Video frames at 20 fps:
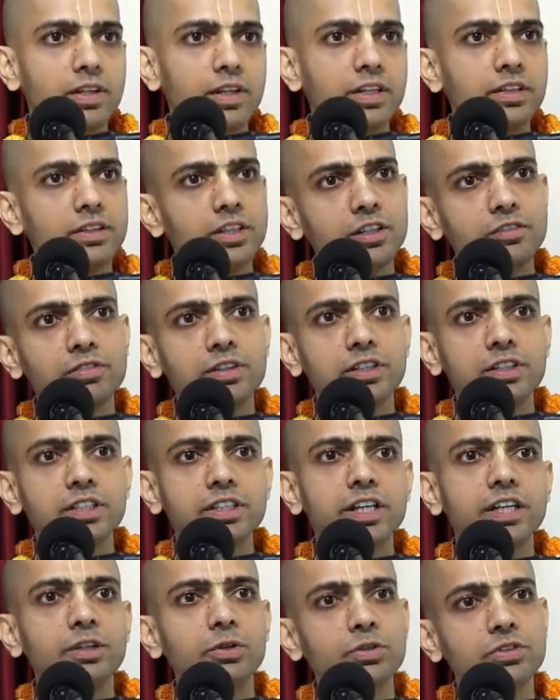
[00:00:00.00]
In this way, the
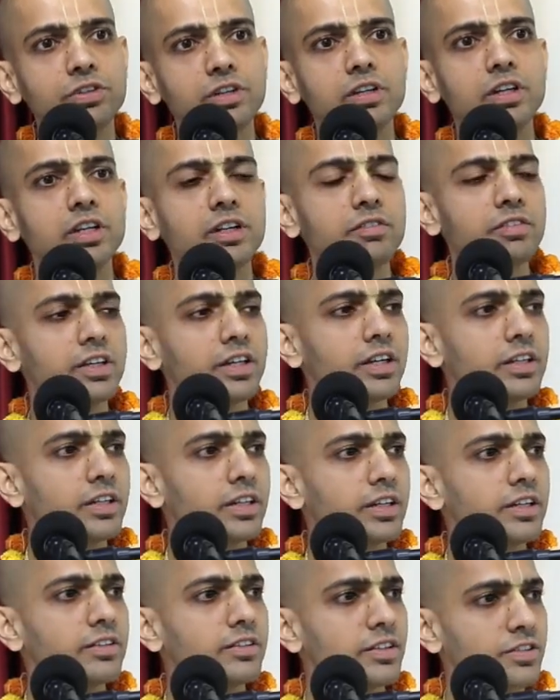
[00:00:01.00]
debt to general living
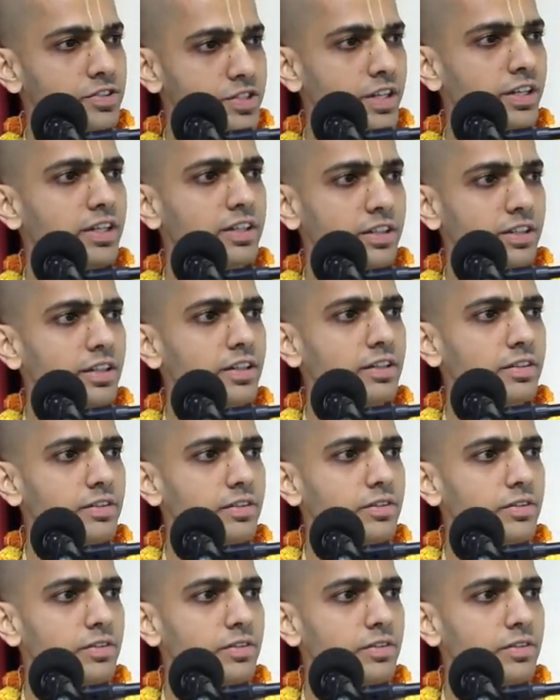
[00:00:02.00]
entities is taken care.